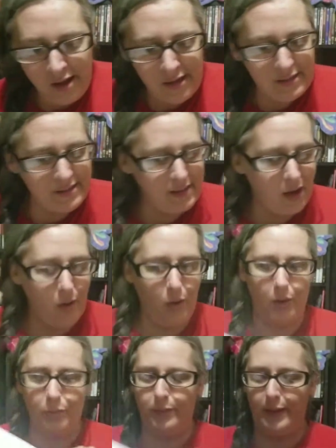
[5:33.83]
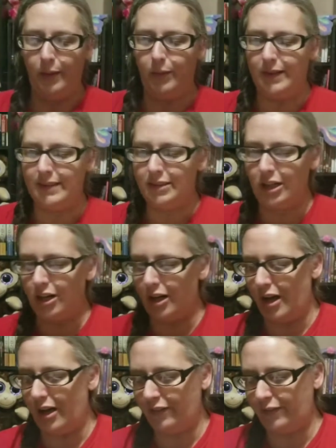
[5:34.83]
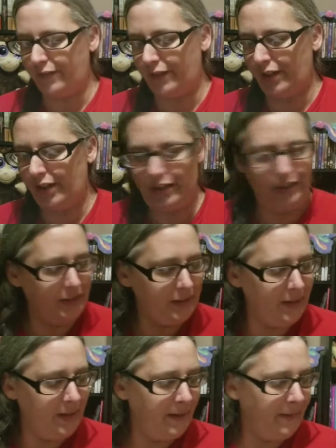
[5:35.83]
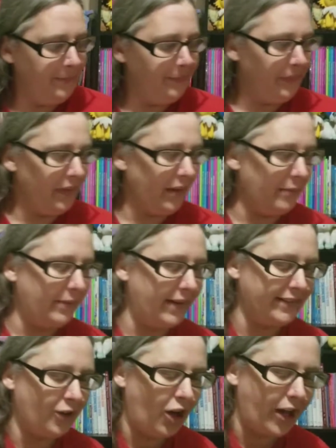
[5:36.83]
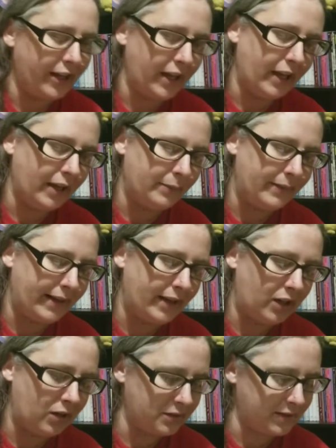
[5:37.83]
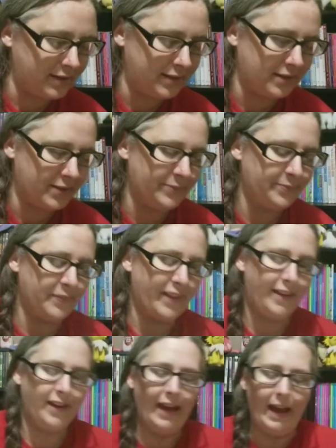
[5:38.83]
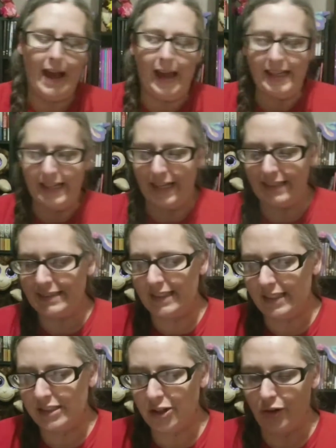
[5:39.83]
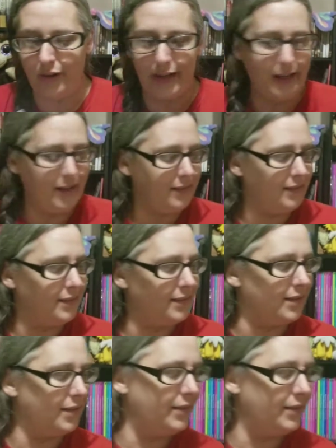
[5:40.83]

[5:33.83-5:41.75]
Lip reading: So we will start off by talking about, I guess, these crayons.